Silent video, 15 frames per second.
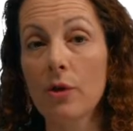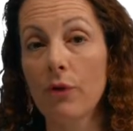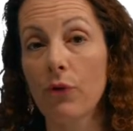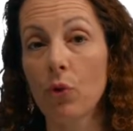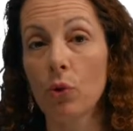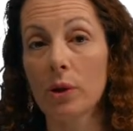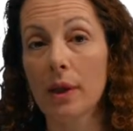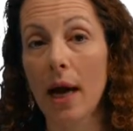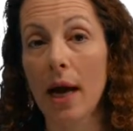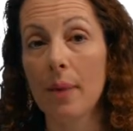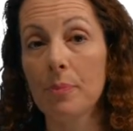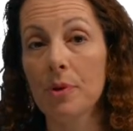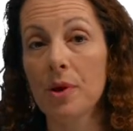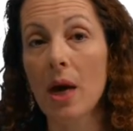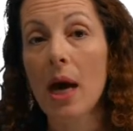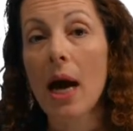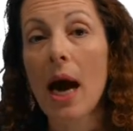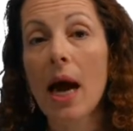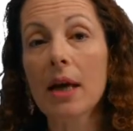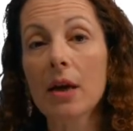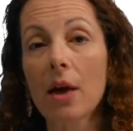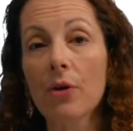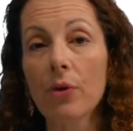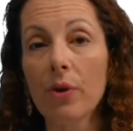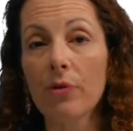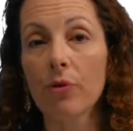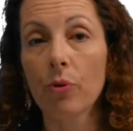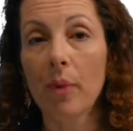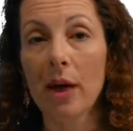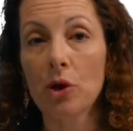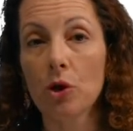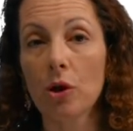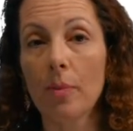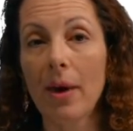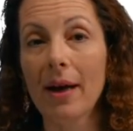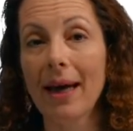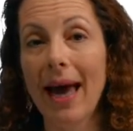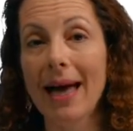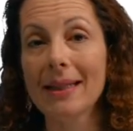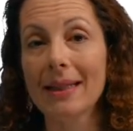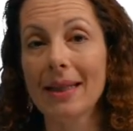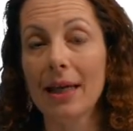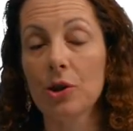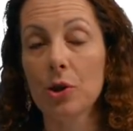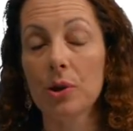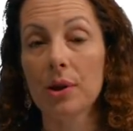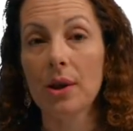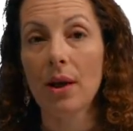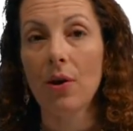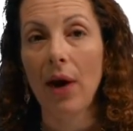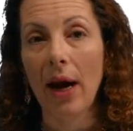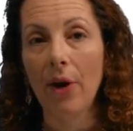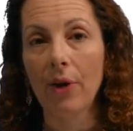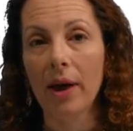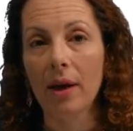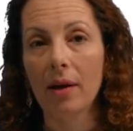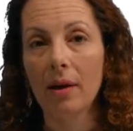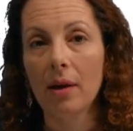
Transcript: fuel types, and other information about gas stations in their area.